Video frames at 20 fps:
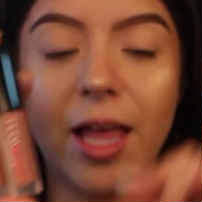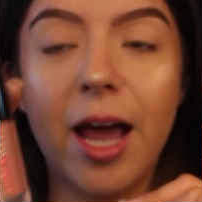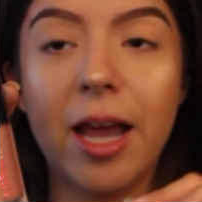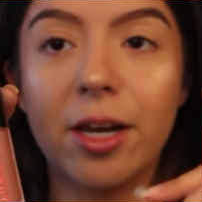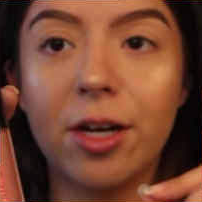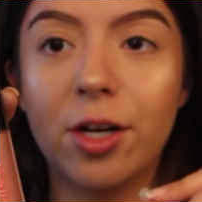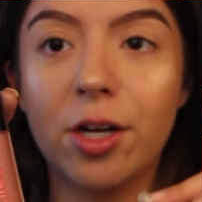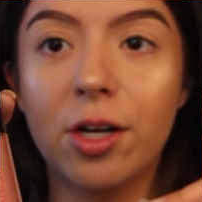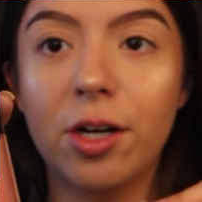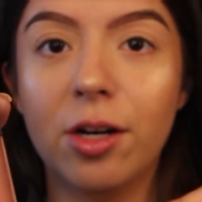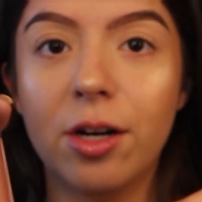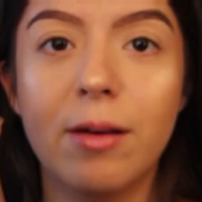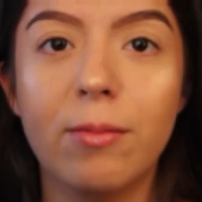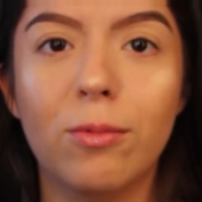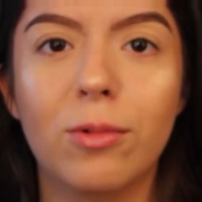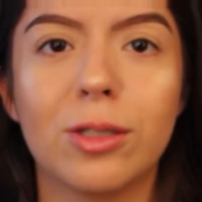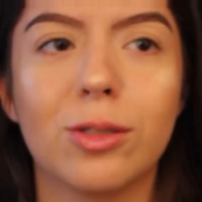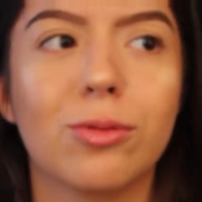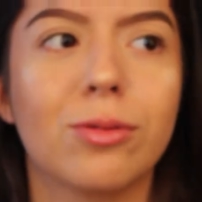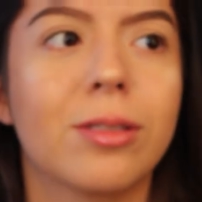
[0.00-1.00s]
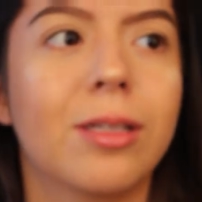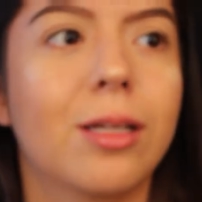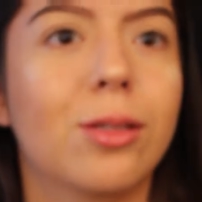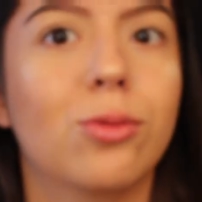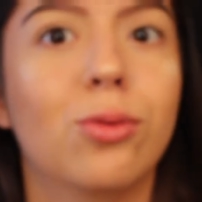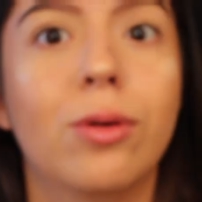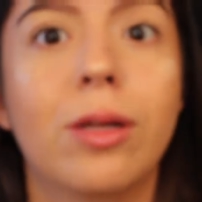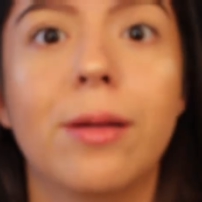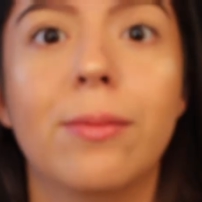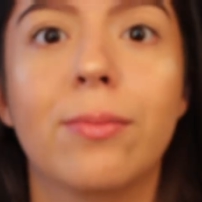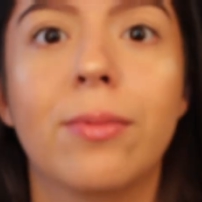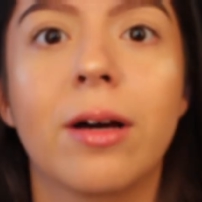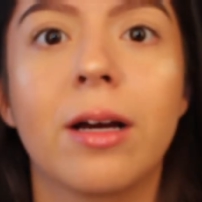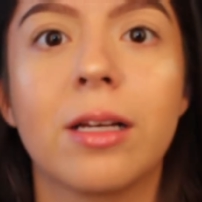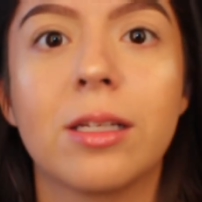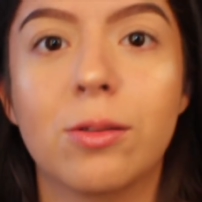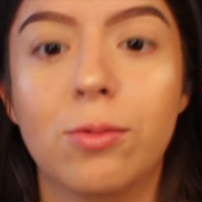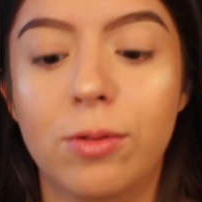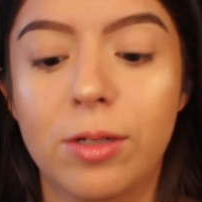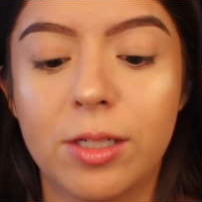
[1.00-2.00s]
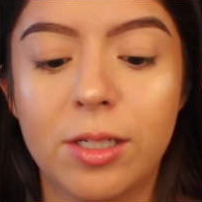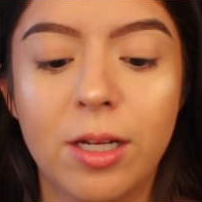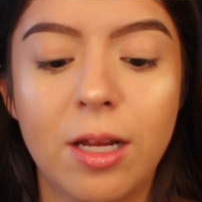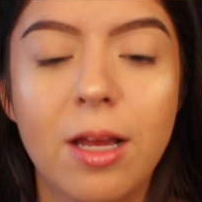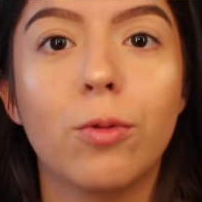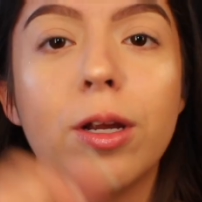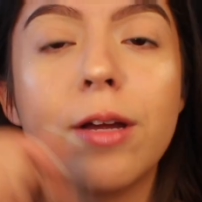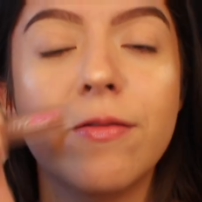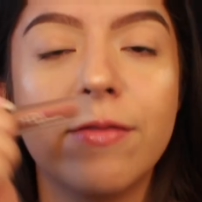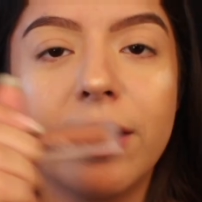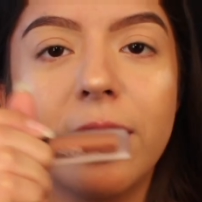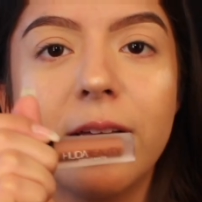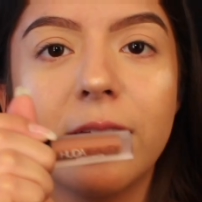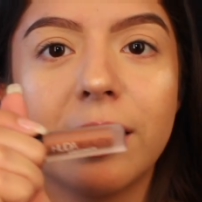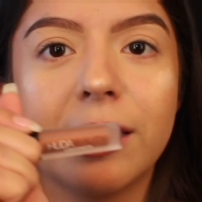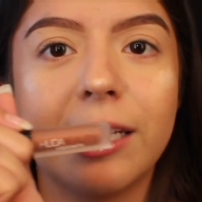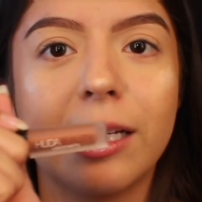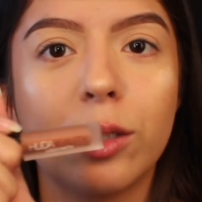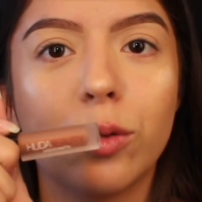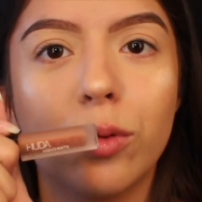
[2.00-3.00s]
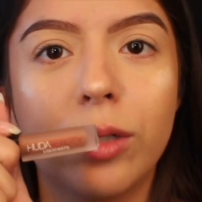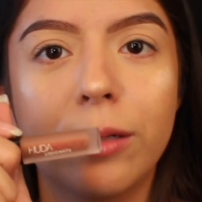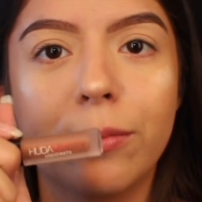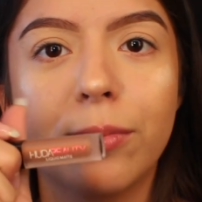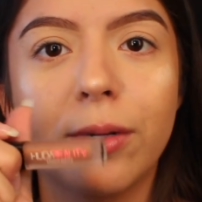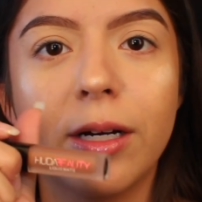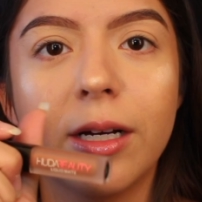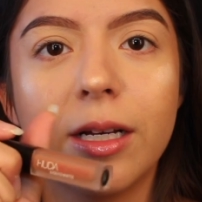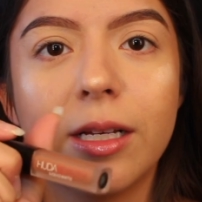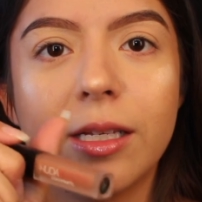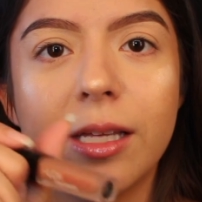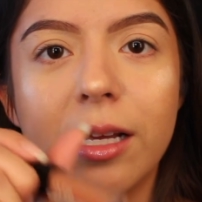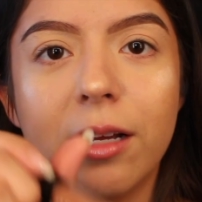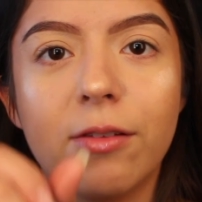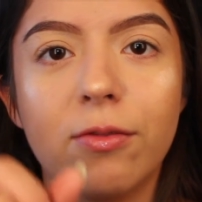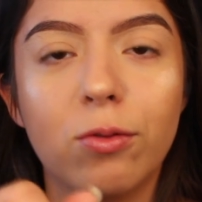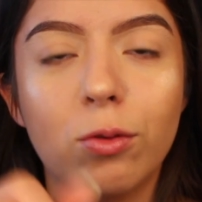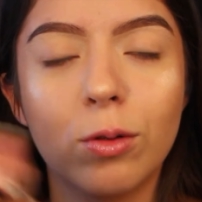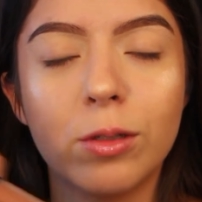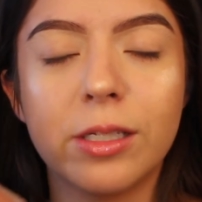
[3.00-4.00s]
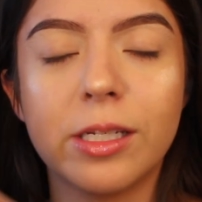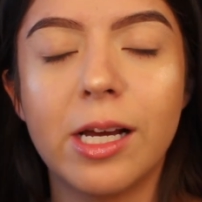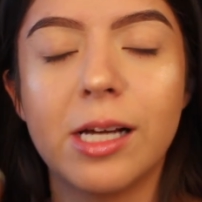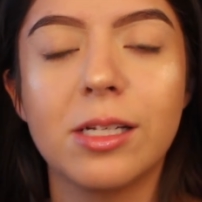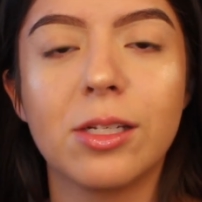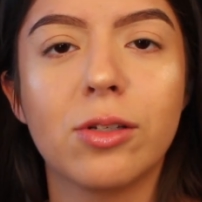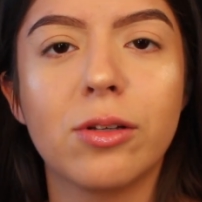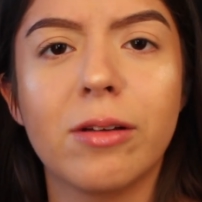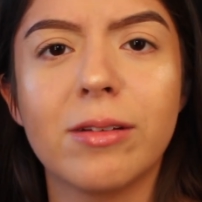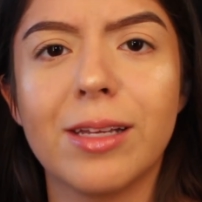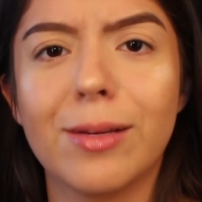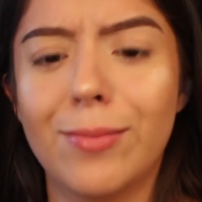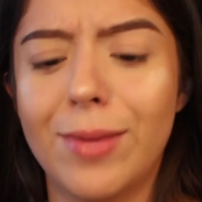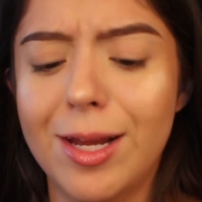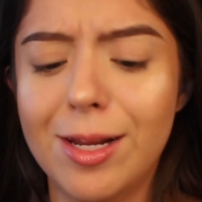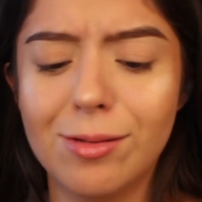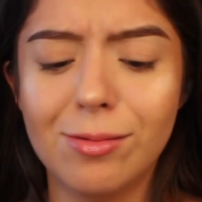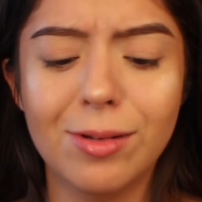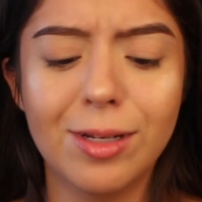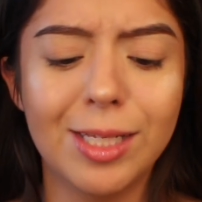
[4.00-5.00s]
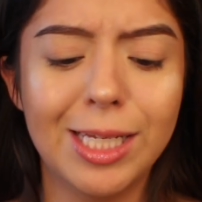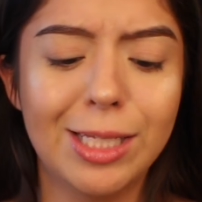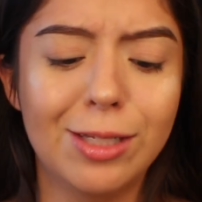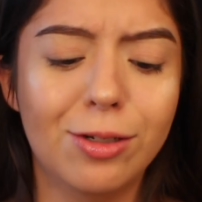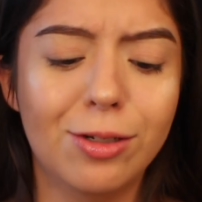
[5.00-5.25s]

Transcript: liner, which was like 20 bucks, which one of these is like 20 bucks, like a full size. So I was like, might as well get the